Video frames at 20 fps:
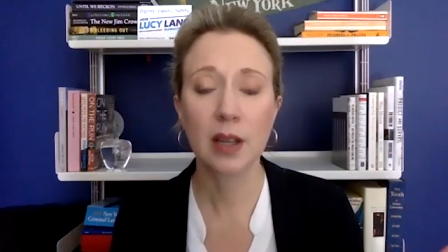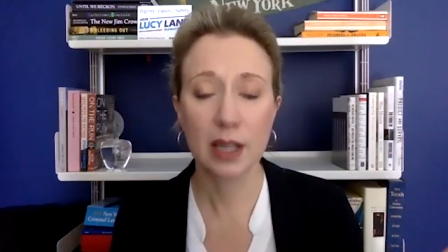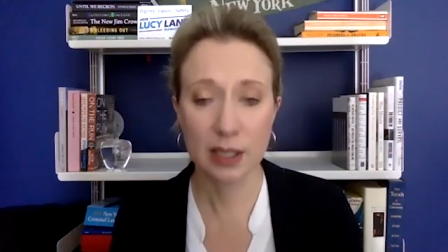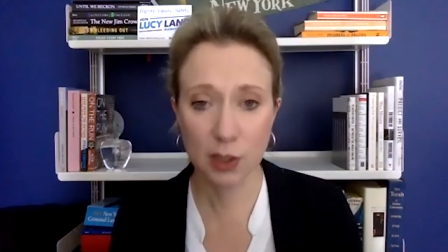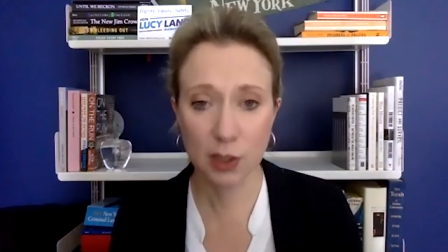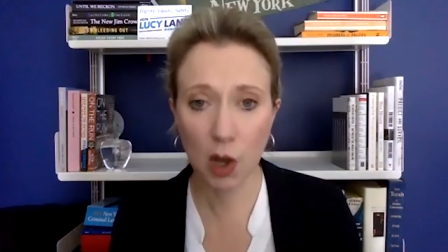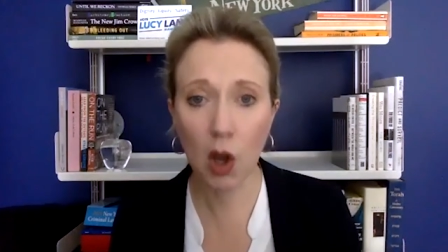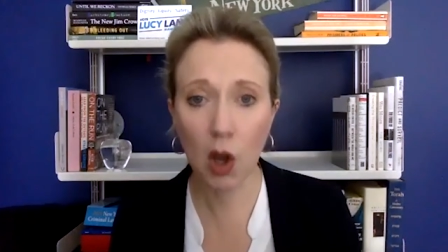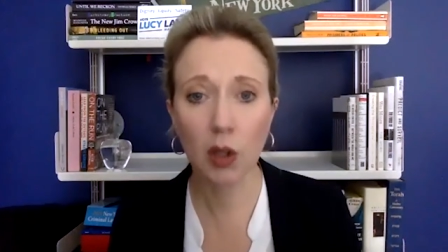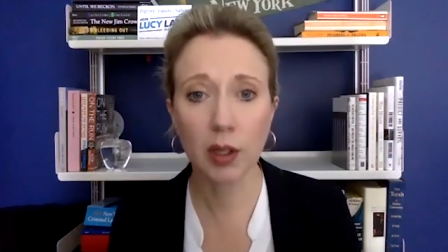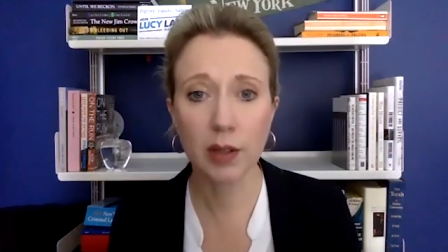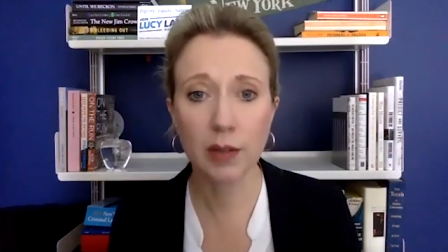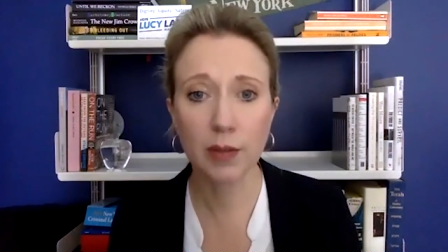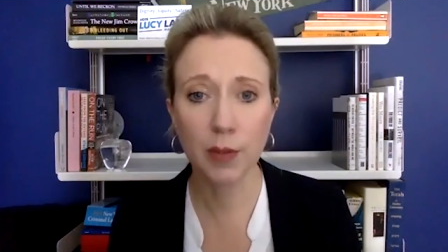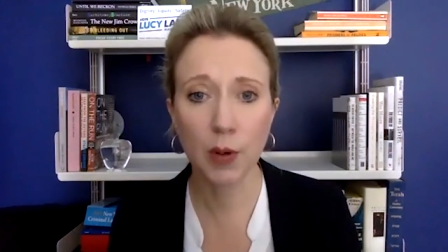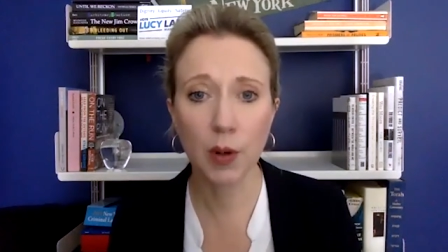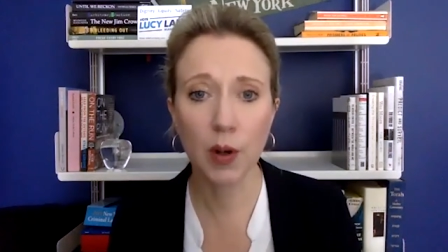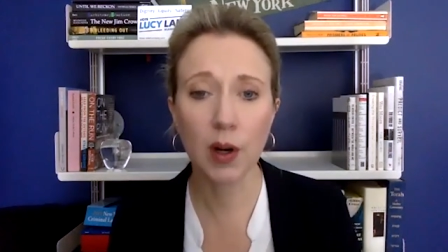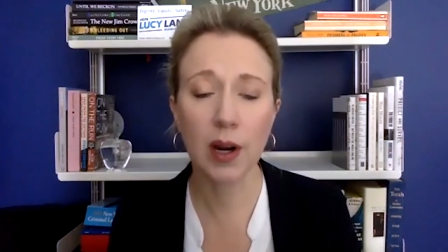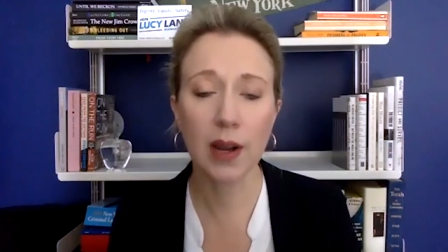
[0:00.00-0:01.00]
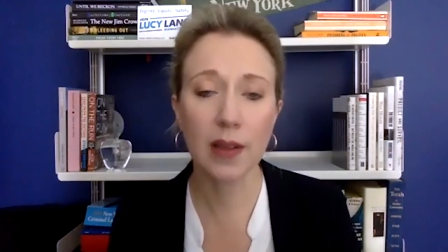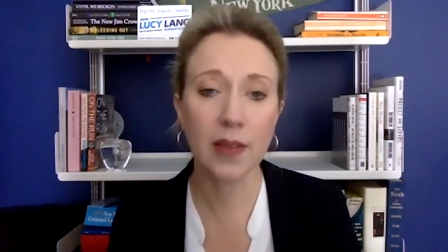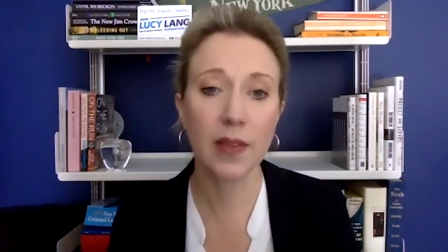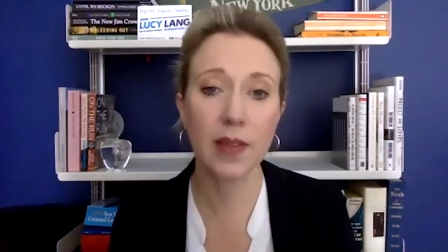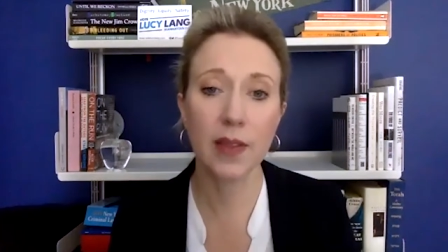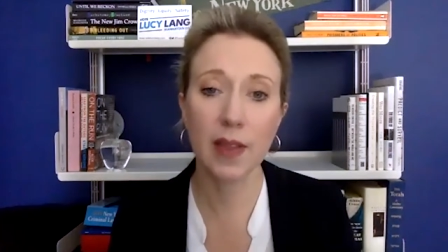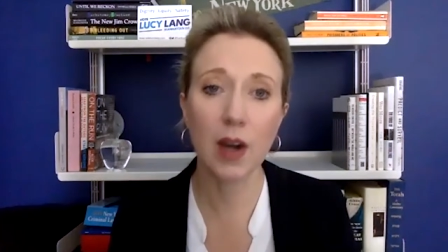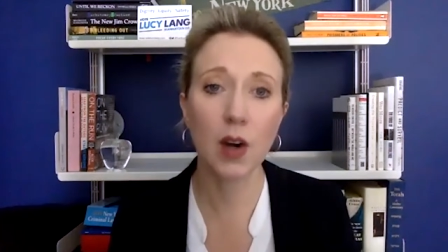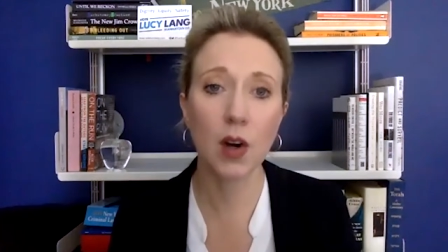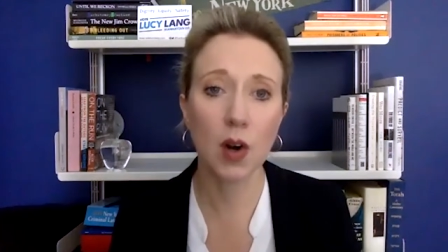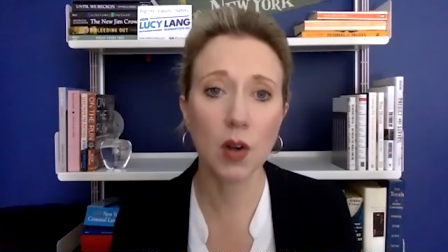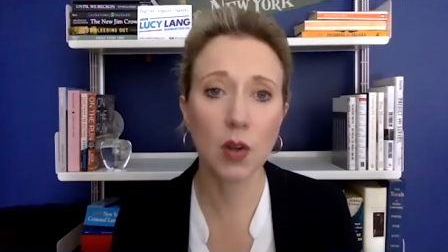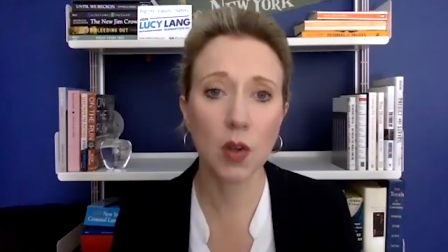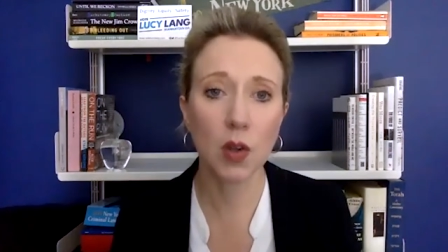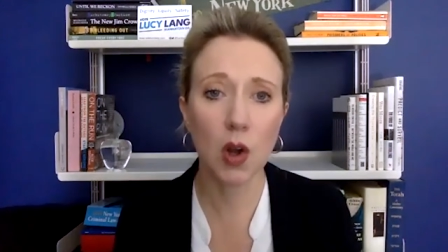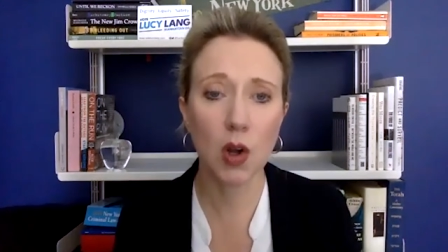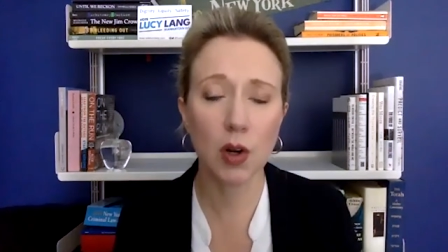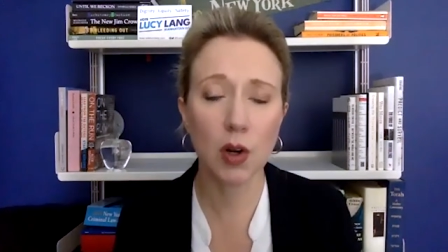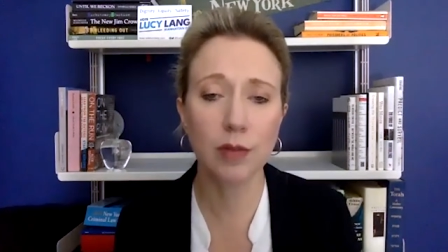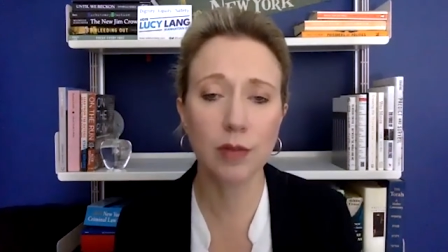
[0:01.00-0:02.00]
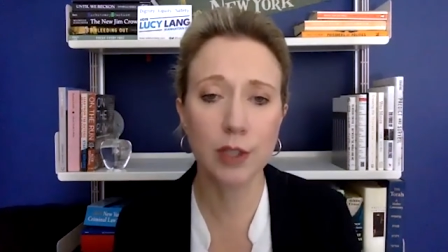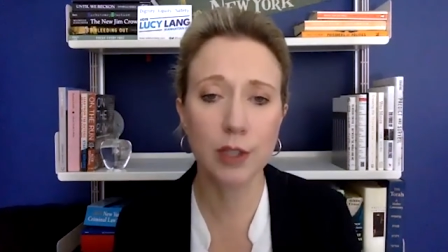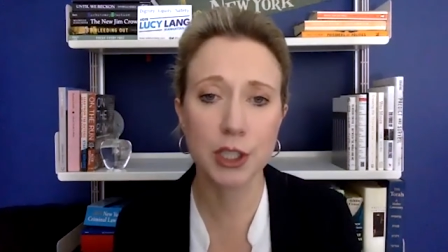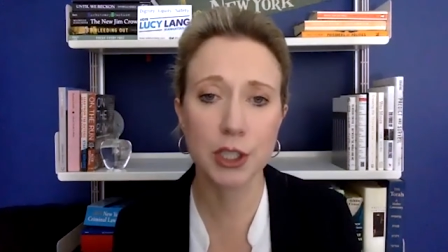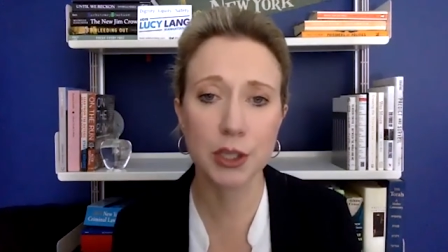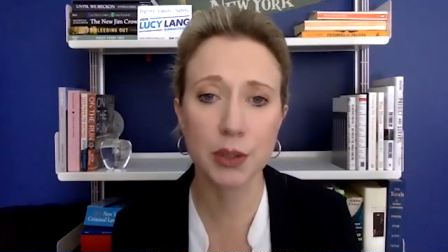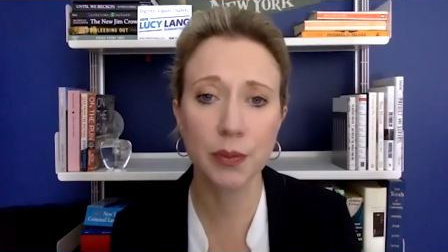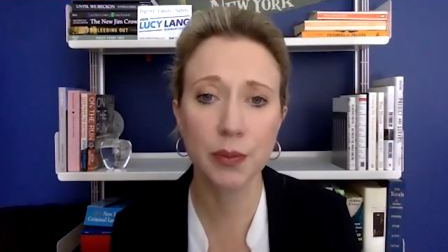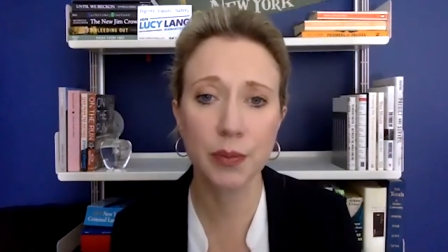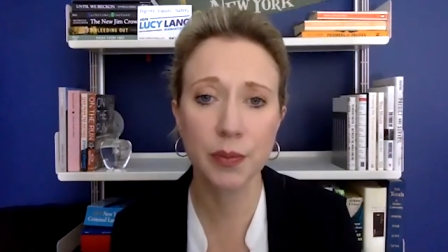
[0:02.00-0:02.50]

is calling for and that are long overdue.